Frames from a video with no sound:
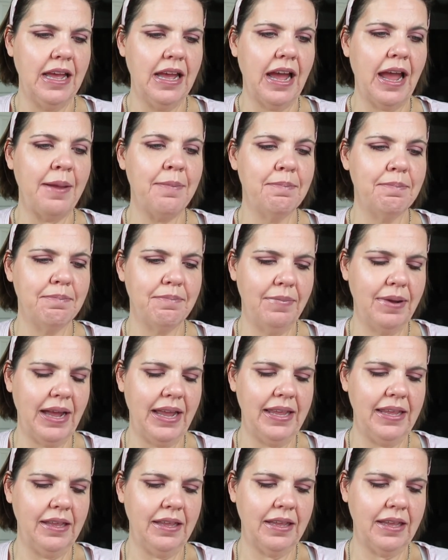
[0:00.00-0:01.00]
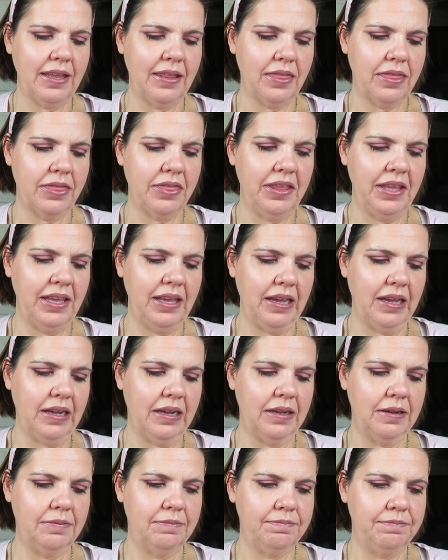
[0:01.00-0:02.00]
I might get the,
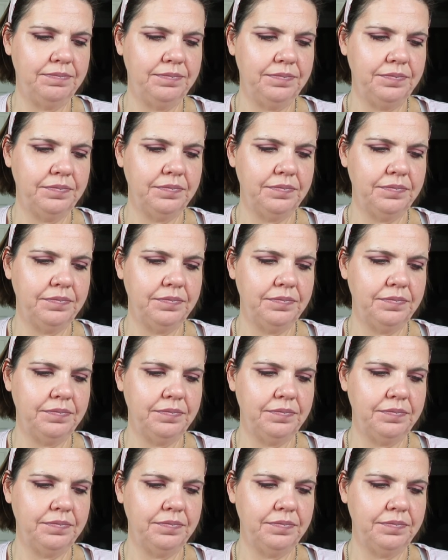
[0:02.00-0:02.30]
um,